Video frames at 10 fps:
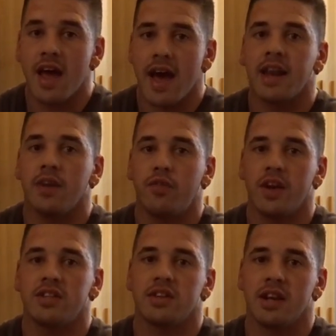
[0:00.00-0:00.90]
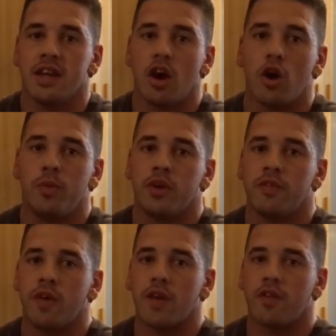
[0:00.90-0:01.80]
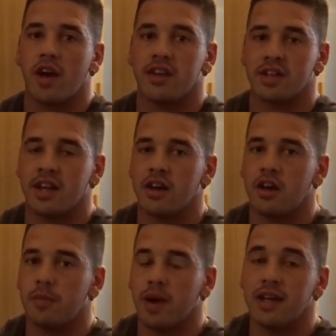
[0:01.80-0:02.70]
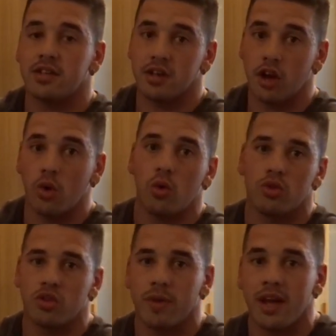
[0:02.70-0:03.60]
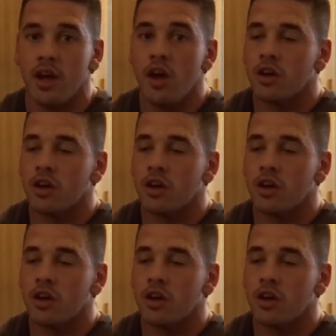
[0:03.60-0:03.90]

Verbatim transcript: and they've recently opened a Five Guys in a place local to me.